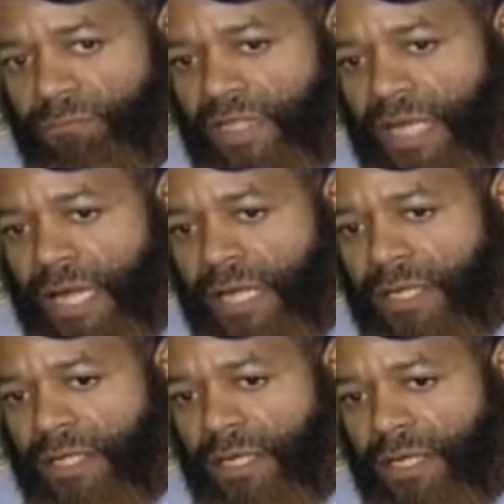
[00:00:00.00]

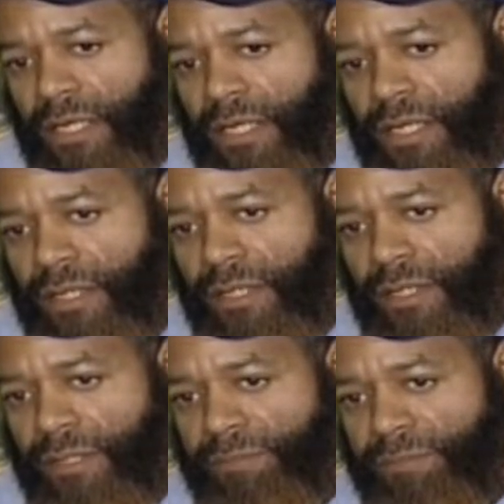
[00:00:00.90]
And
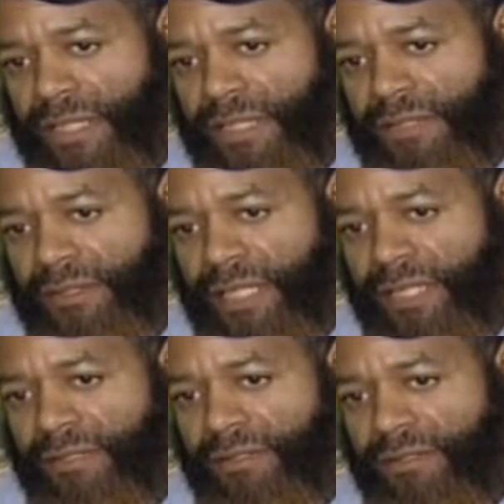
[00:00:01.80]
my
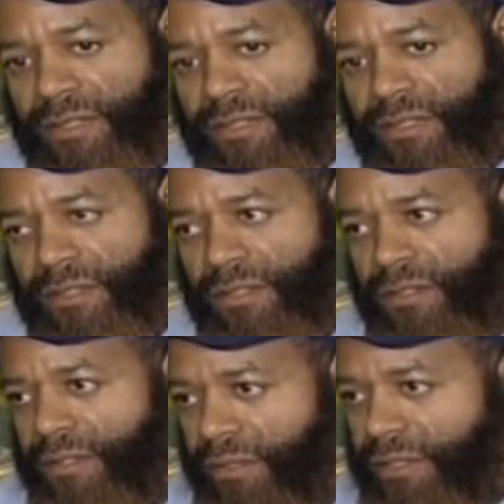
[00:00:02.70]
second
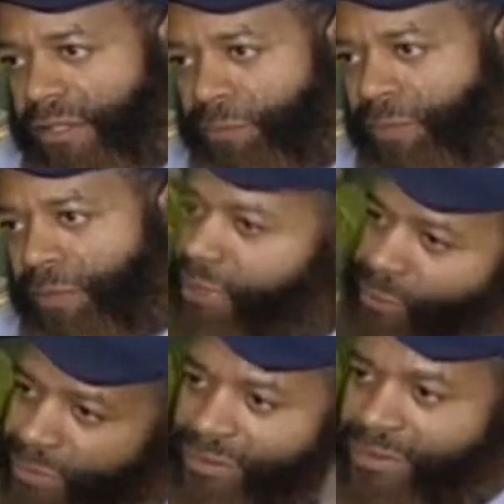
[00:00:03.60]
experience
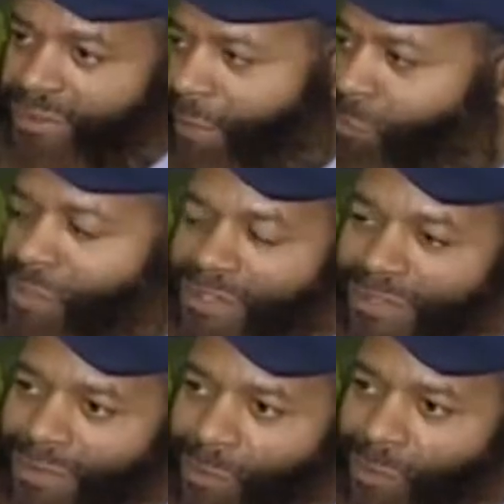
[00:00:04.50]
was a couple months
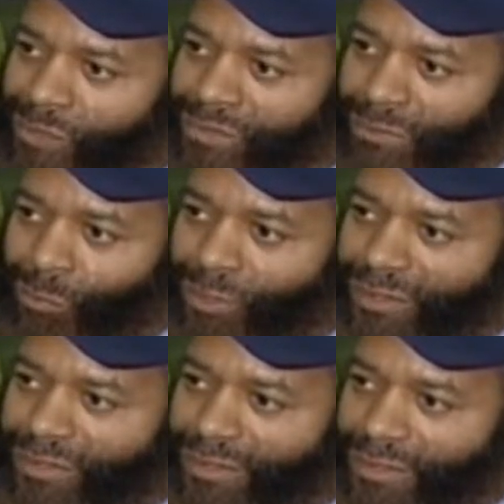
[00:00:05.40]
ago. I went to Umrah
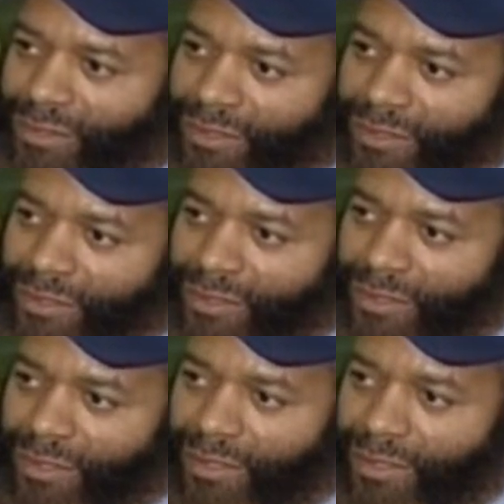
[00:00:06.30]

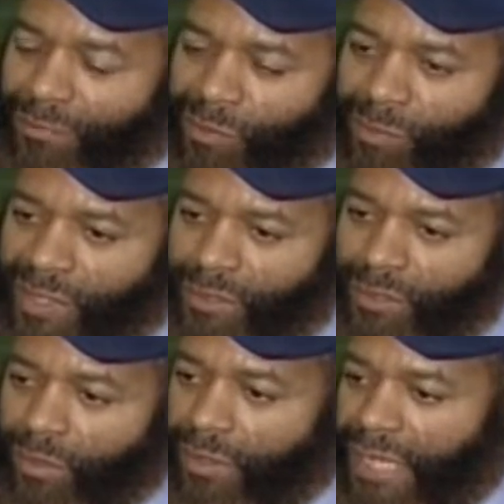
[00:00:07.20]
with my...
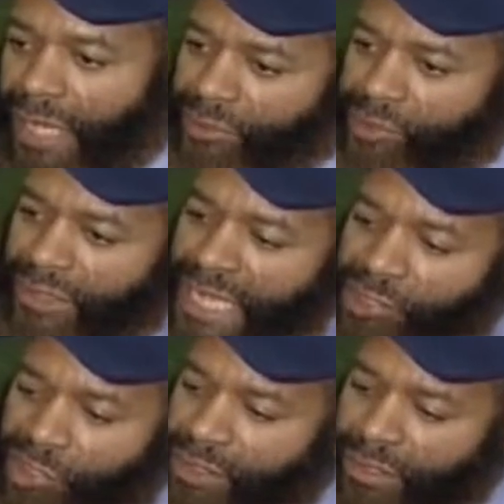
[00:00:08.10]
No, actually
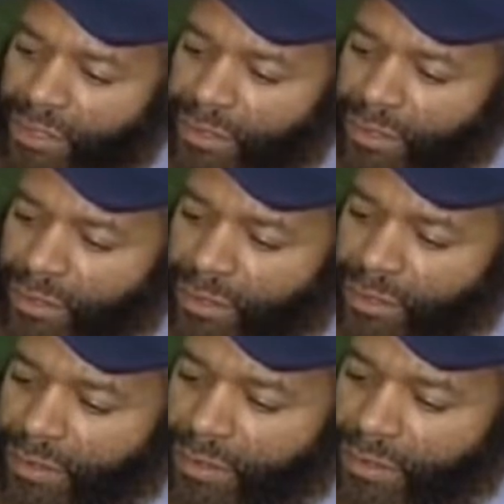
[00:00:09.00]
last
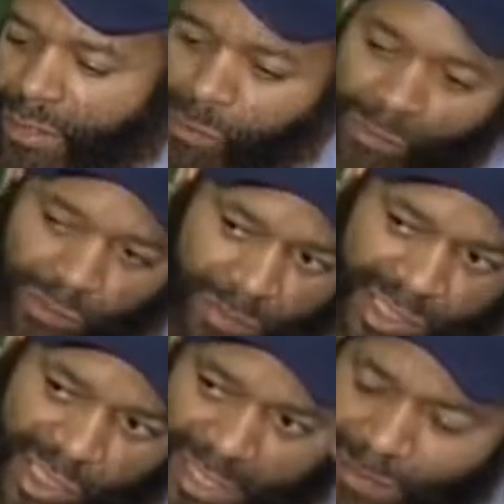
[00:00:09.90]
year I went with my
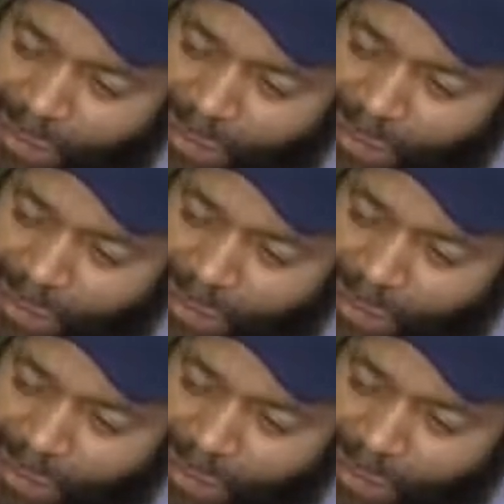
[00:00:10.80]
job.